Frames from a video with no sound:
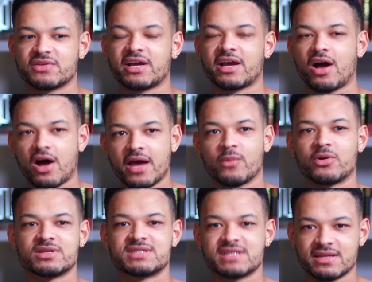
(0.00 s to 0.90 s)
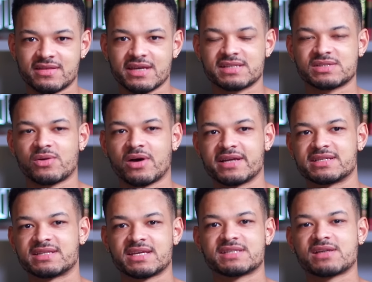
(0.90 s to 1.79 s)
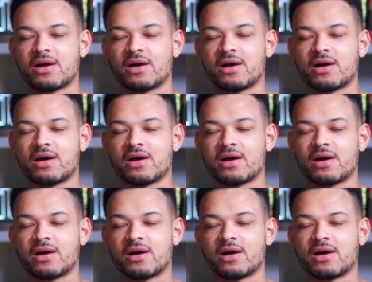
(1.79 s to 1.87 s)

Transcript: You're like, I wanted this, or I did this.